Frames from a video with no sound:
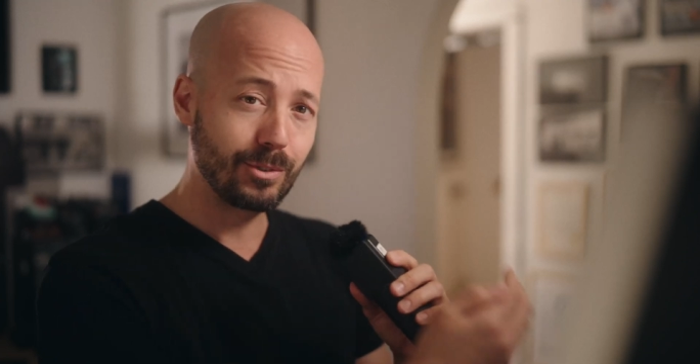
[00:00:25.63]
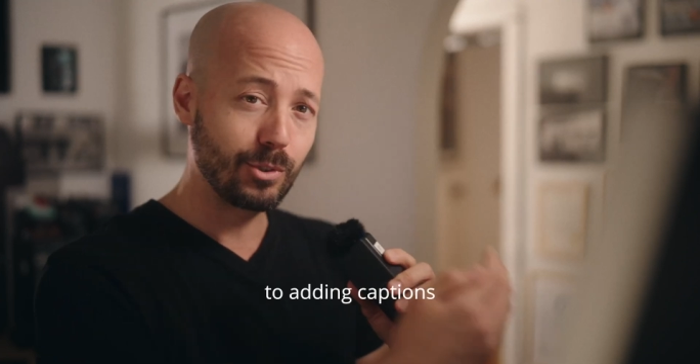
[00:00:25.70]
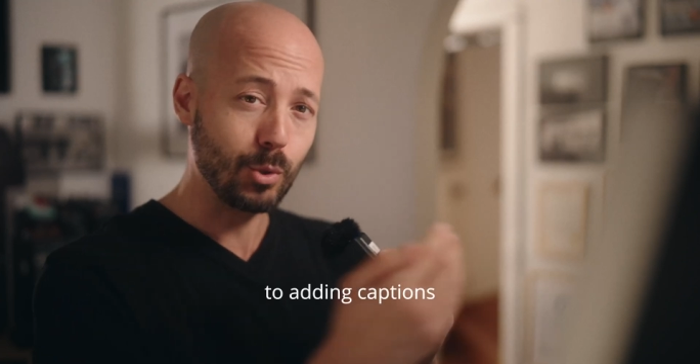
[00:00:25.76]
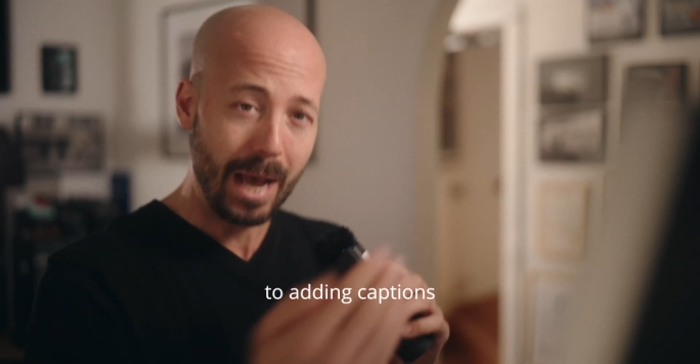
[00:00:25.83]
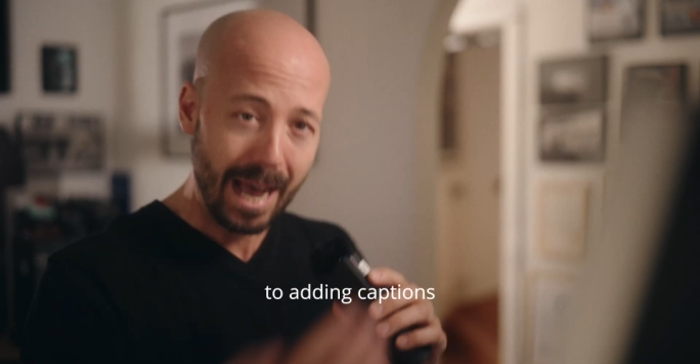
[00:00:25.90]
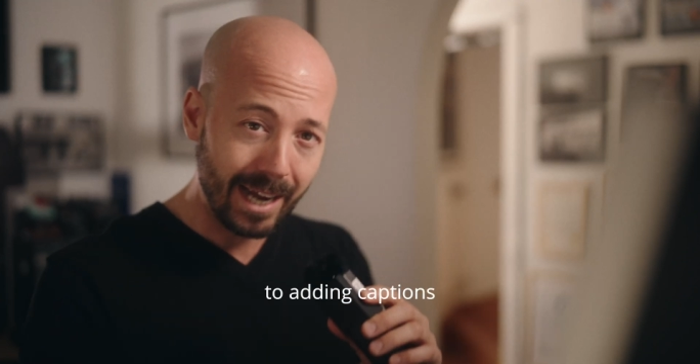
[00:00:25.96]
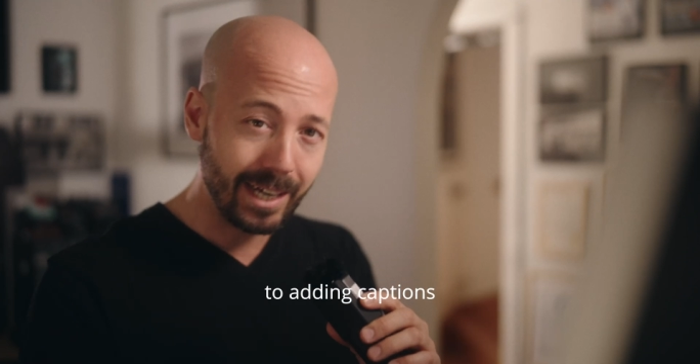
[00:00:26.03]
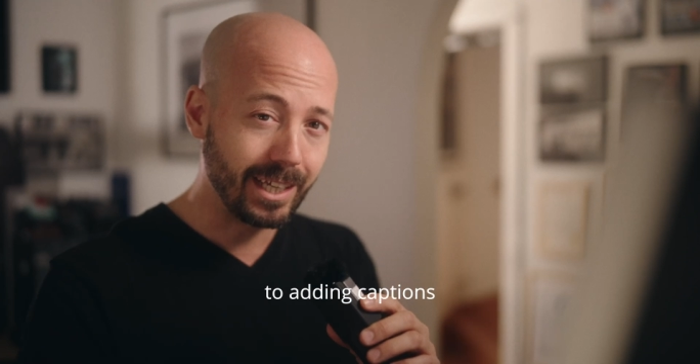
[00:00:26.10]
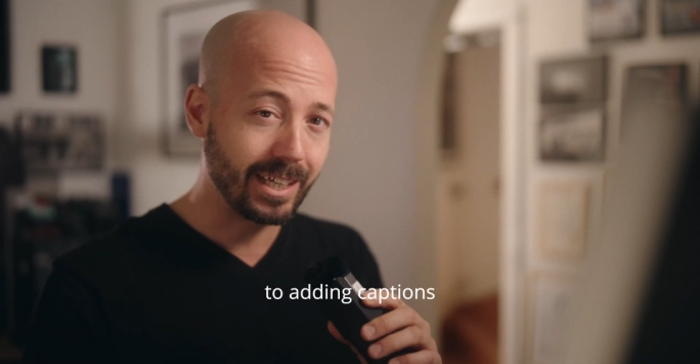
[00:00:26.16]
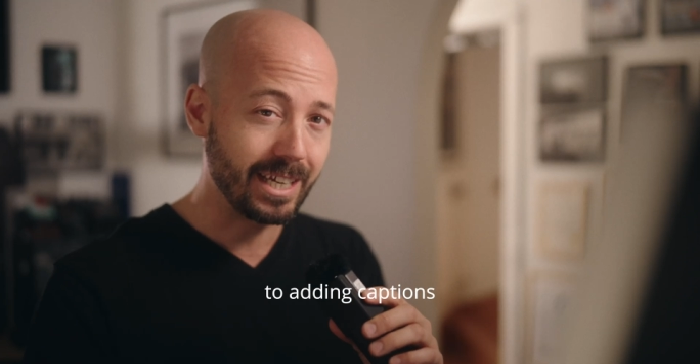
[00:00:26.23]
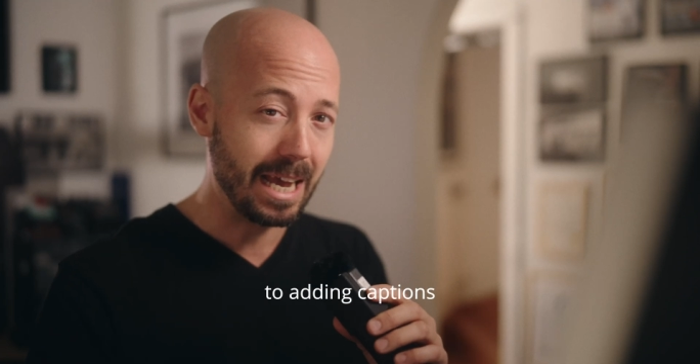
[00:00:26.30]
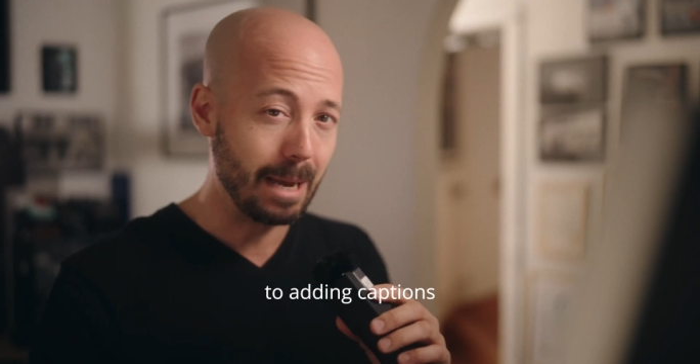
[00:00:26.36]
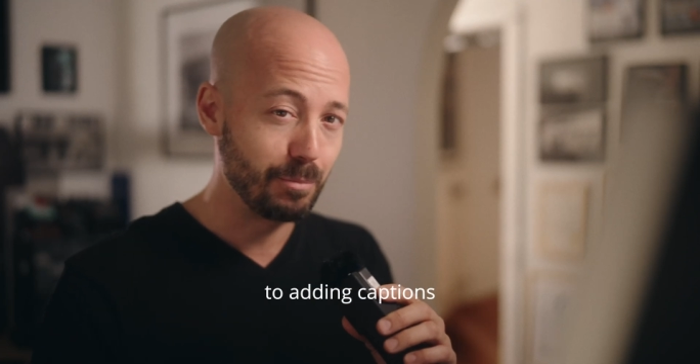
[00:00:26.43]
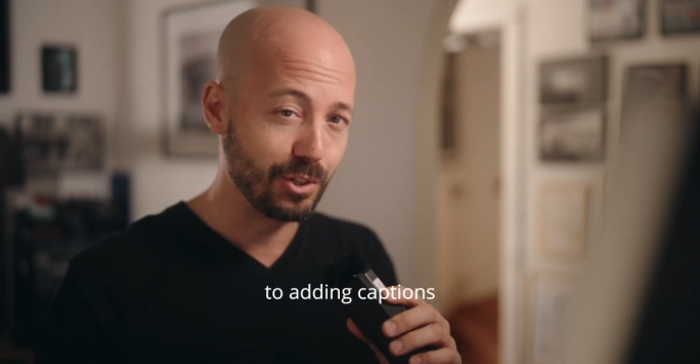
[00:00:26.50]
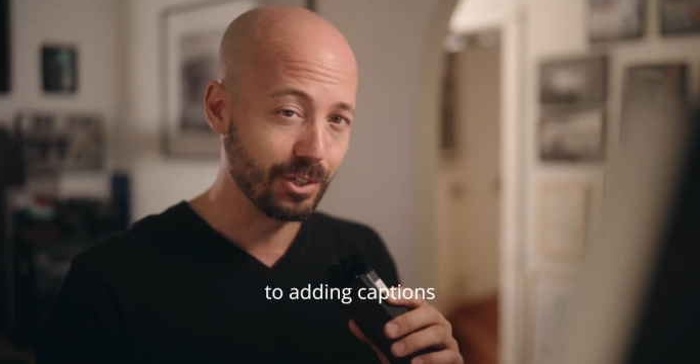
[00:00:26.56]
to adding
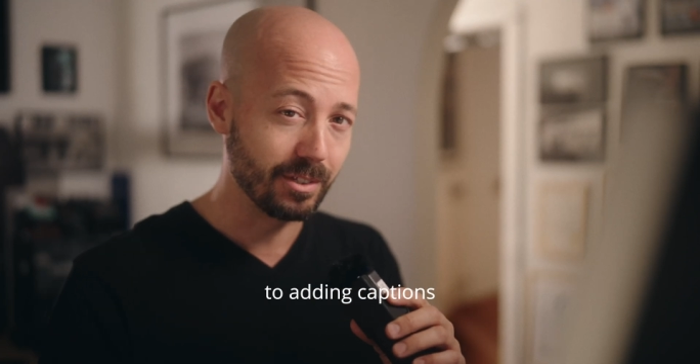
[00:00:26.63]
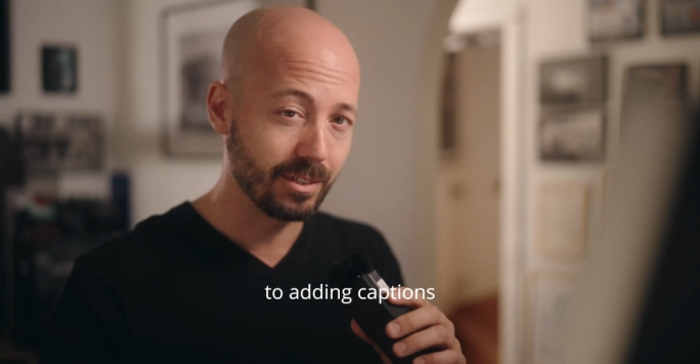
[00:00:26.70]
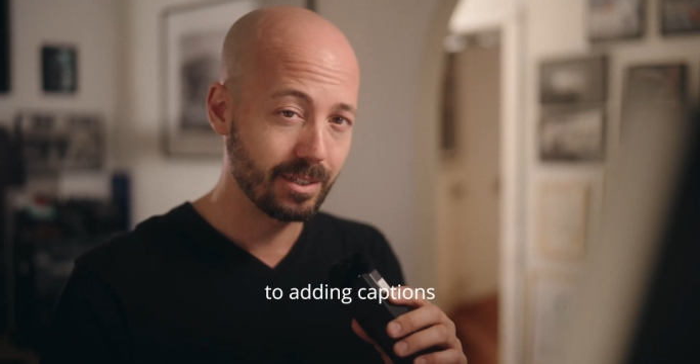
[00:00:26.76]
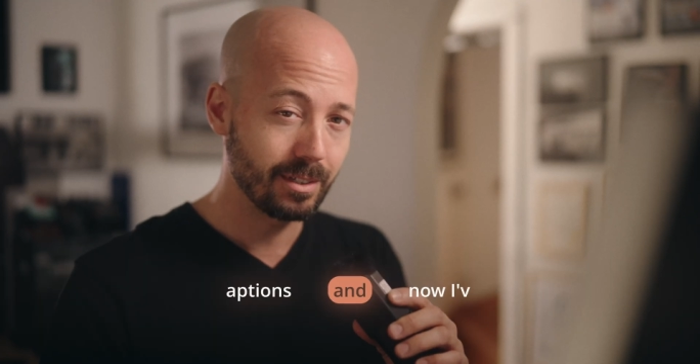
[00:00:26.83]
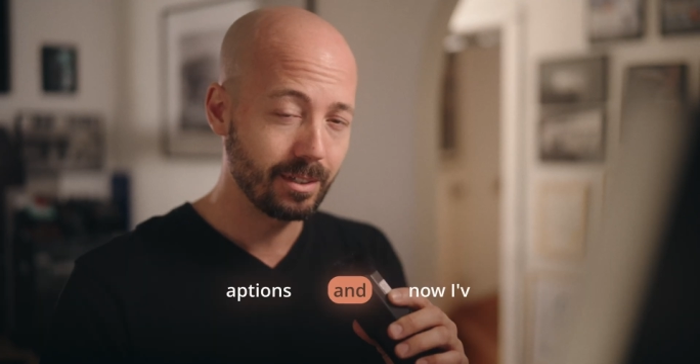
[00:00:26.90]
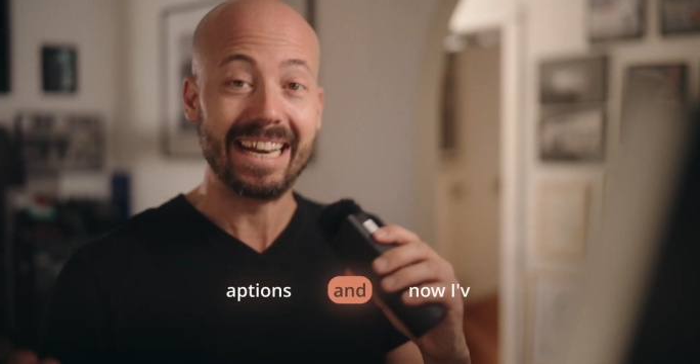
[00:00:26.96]
captions,